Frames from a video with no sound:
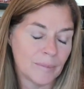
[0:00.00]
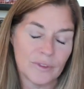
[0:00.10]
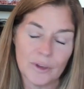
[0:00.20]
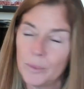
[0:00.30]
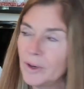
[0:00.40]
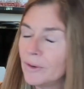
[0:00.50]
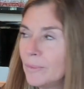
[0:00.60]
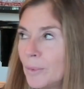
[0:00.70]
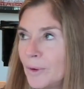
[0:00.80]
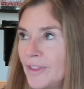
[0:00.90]
So
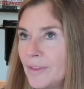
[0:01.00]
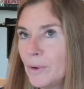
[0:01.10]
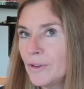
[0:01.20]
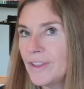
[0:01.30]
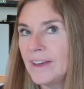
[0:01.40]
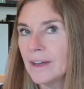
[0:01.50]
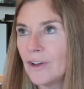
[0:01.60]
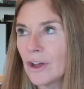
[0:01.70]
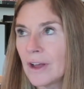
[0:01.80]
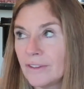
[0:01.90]
we're thinking of
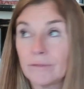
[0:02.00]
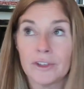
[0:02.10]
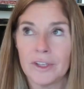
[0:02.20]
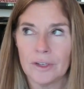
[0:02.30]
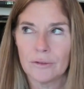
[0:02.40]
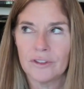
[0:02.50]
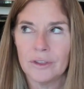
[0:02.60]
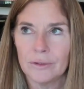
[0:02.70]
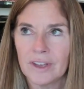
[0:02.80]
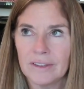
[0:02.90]
all kinds of really interesting
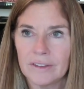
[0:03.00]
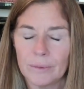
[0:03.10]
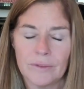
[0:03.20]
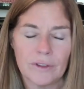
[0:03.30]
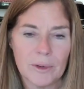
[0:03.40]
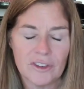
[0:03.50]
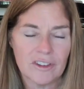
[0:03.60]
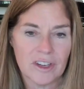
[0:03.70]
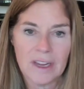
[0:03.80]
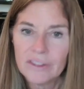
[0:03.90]
use cases. We have so much
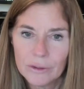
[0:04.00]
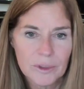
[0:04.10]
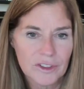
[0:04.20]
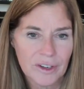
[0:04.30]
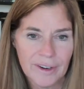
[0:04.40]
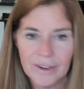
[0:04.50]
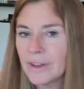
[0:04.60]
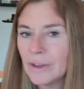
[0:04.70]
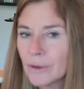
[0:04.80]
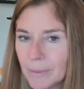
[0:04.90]
educational material
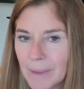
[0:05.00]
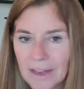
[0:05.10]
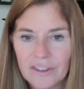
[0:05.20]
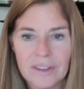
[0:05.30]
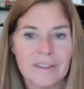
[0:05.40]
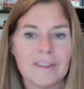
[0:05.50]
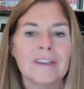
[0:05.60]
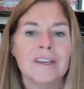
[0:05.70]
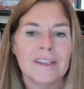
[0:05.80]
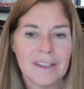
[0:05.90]
that you could imagine
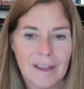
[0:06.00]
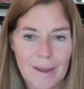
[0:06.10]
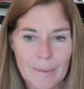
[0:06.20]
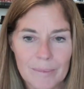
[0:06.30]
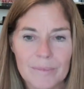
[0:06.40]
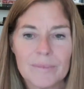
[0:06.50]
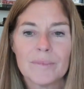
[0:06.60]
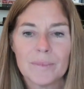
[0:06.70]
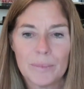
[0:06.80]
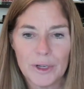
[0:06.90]

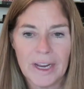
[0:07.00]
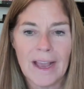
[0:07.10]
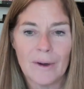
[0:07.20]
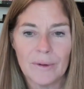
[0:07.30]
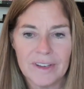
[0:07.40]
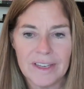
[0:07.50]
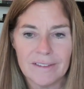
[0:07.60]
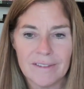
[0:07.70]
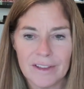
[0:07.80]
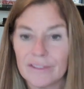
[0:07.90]
putting out
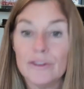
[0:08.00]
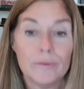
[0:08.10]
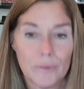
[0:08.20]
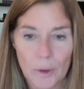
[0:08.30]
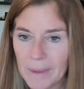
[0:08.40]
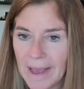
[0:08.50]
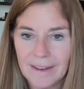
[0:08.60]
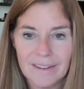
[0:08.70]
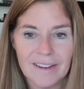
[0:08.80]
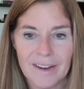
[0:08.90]
in this new
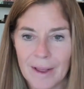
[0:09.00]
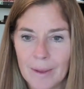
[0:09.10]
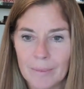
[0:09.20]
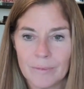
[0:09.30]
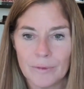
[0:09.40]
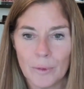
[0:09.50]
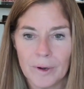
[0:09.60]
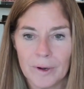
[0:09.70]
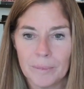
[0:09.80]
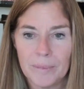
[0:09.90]
format
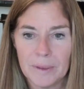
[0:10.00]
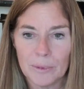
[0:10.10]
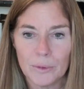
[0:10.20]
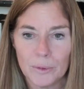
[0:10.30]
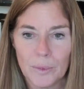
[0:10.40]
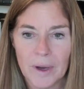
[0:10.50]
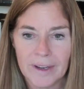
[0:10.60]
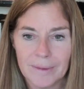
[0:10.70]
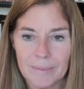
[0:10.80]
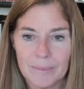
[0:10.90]
for people who
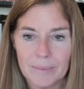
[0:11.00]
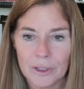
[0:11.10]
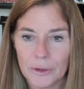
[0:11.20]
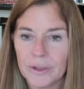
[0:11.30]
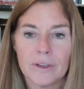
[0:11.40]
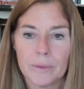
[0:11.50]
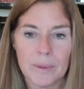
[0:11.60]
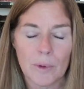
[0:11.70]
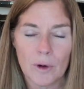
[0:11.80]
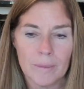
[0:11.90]
want to learn a little
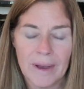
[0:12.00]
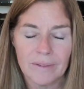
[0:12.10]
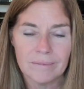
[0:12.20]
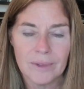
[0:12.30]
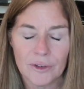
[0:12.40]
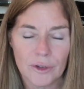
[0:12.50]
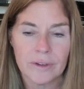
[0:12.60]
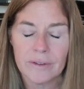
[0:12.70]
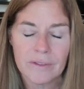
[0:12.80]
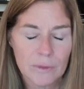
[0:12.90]
bit more about
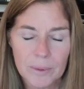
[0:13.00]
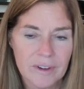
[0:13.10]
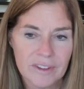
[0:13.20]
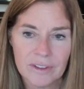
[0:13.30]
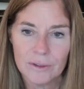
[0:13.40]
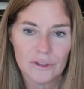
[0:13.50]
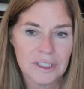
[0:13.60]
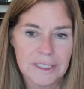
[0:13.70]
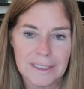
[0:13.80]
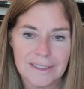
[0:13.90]
alternative dispute
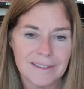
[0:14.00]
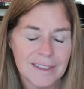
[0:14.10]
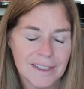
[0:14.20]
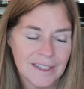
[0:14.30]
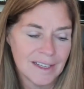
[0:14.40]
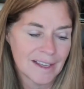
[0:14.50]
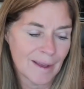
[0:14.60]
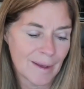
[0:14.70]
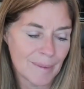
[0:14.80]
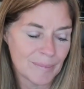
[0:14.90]
resolution,
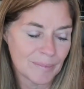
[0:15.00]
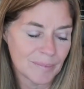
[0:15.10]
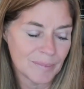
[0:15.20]
and